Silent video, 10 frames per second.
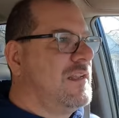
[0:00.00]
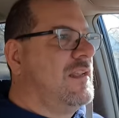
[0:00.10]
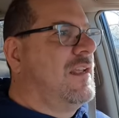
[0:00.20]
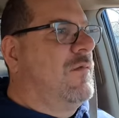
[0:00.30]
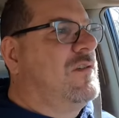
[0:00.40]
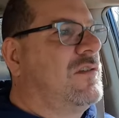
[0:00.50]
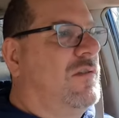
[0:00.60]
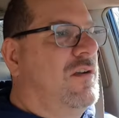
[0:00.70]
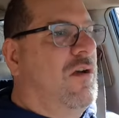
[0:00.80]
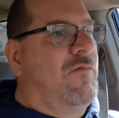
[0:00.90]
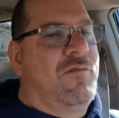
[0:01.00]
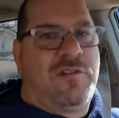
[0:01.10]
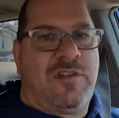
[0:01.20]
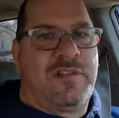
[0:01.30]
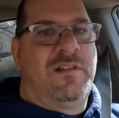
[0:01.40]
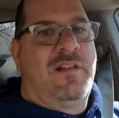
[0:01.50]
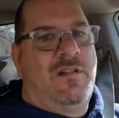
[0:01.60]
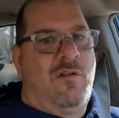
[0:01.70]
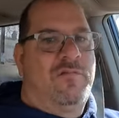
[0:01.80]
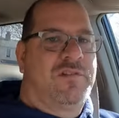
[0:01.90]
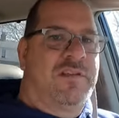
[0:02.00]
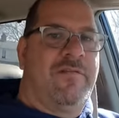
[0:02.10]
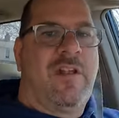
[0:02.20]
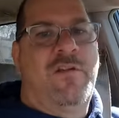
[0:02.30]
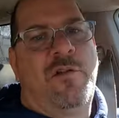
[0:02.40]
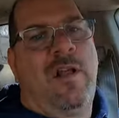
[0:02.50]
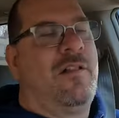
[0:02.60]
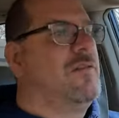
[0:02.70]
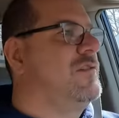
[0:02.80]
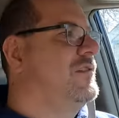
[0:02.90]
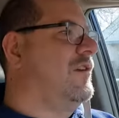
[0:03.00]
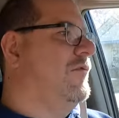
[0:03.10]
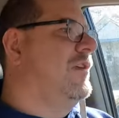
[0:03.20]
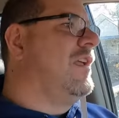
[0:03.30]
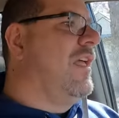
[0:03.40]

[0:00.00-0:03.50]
and we sold it all for just a little over $700. So